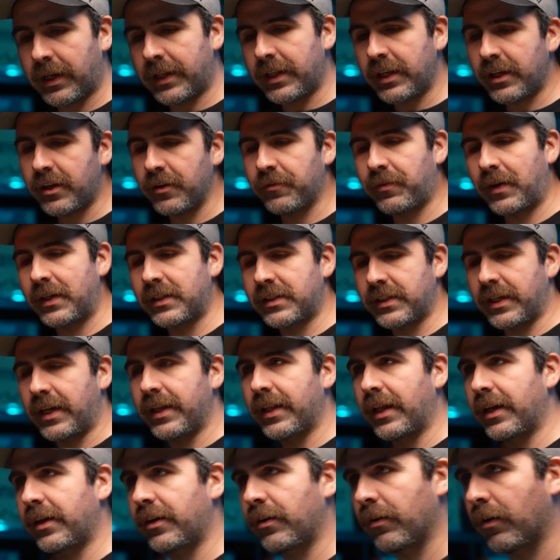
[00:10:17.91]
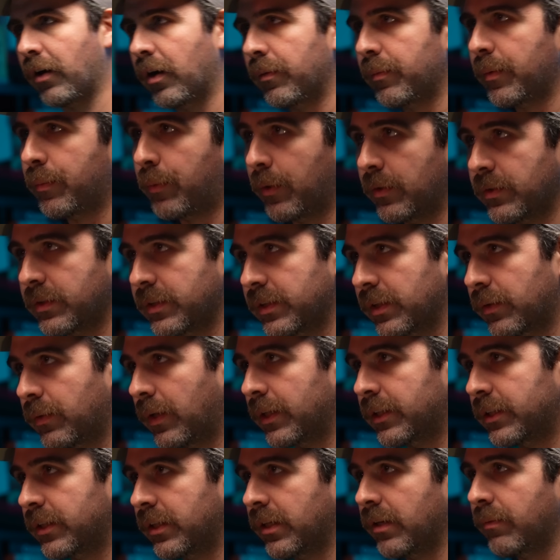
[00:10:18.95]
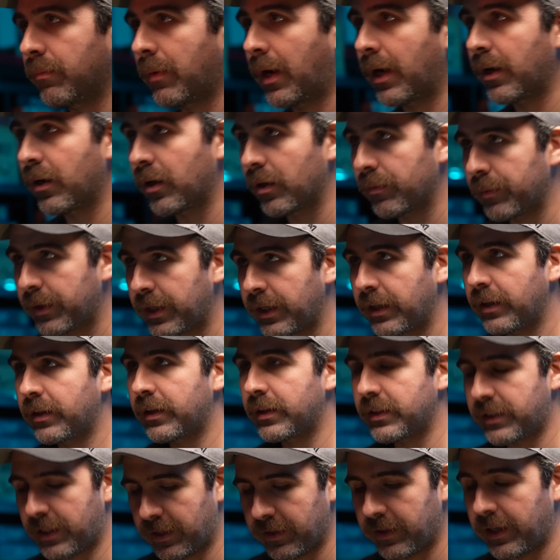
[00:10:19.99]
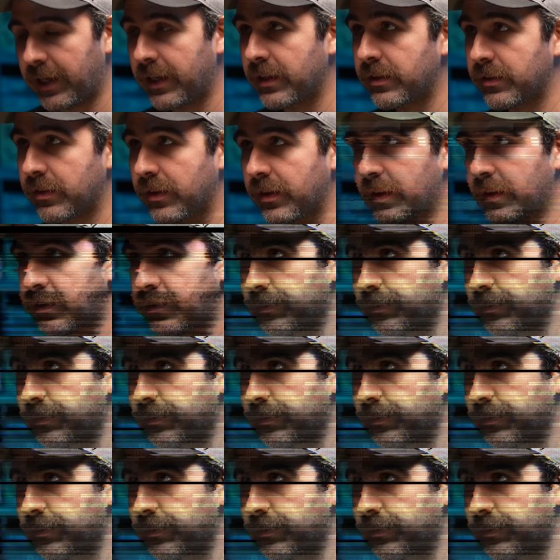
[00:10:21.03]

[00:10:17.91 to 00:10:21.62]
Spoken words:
I think you'll find today that your army poses a question, and my army is here to answer it.